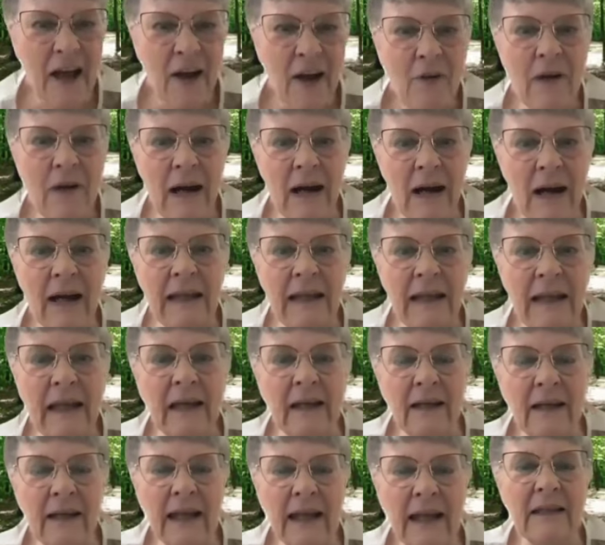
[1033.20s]
Well,
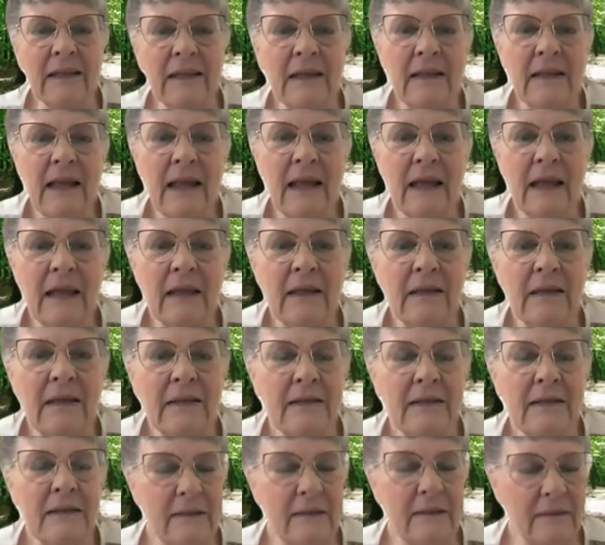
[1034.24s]
yeah, and
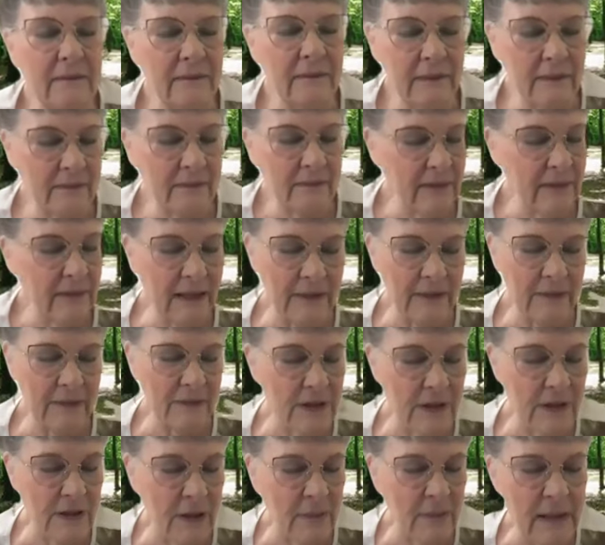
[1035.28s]
yeah,
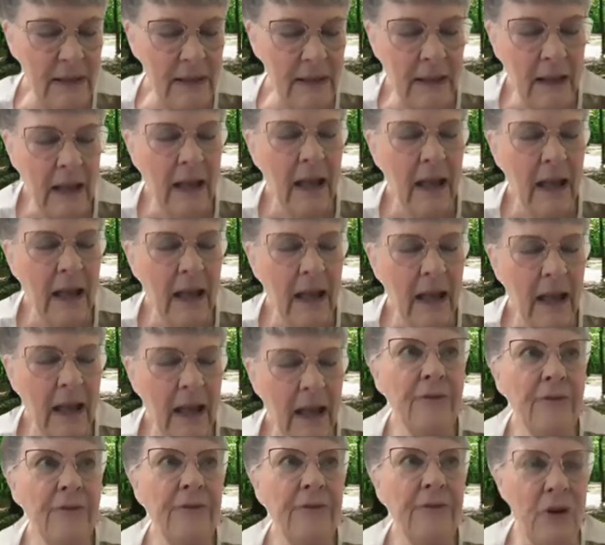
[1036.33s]
so I mean,
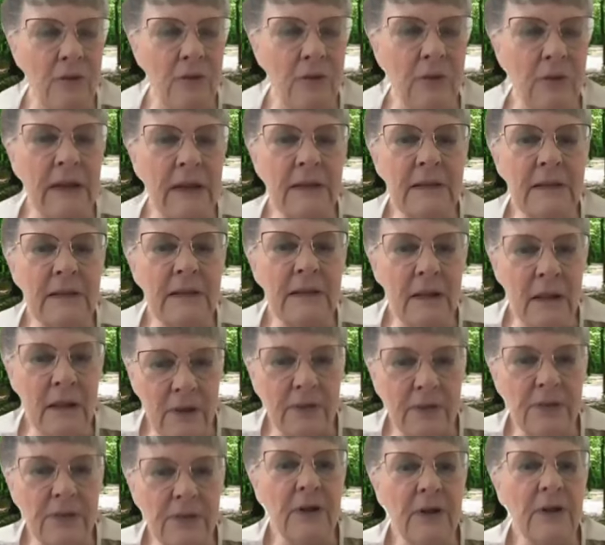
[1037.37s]
if you don't want it to
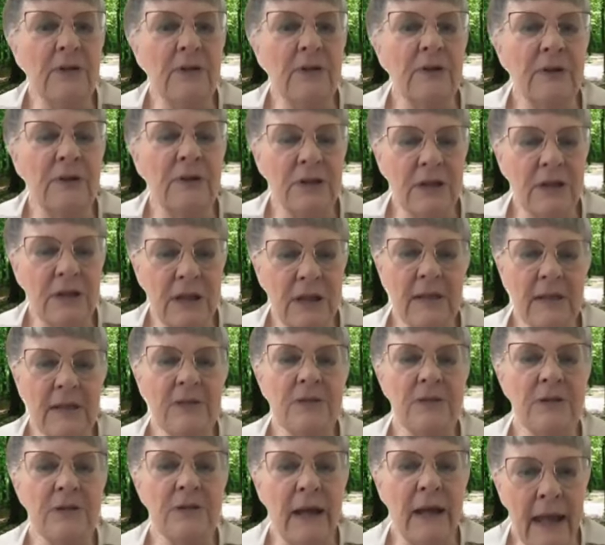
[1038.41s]
go there, you can
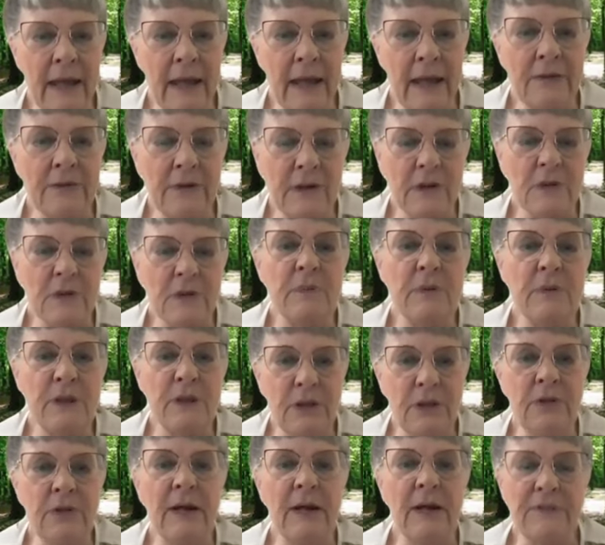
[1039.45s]
change your address, but
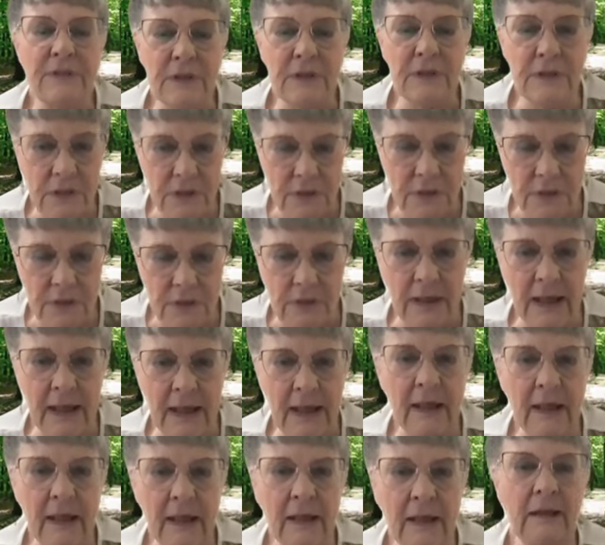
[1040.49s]
you have to do
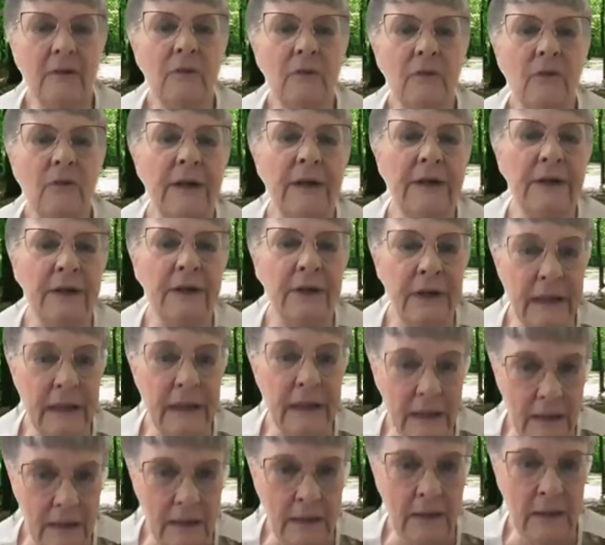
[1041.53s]
that while you're
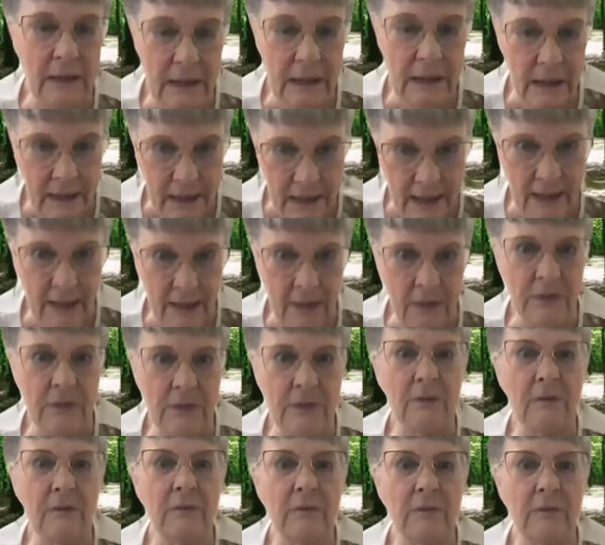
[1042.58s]
in the account.
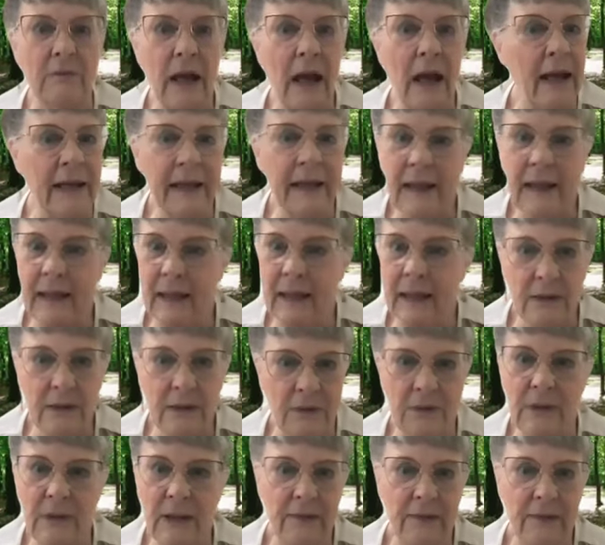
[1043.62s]
I can't
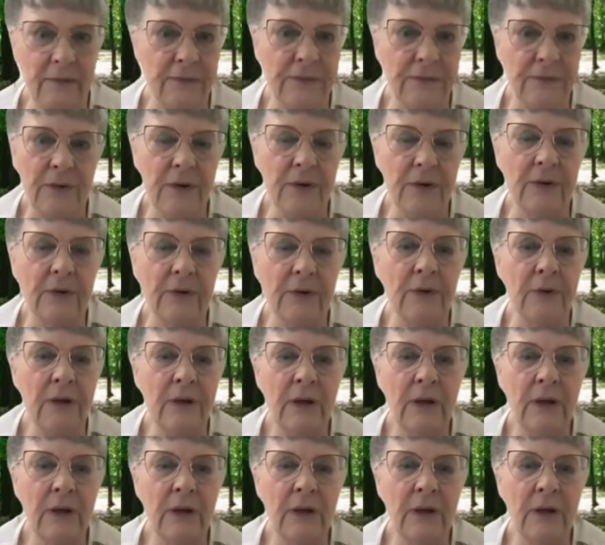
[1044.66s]
do that for you.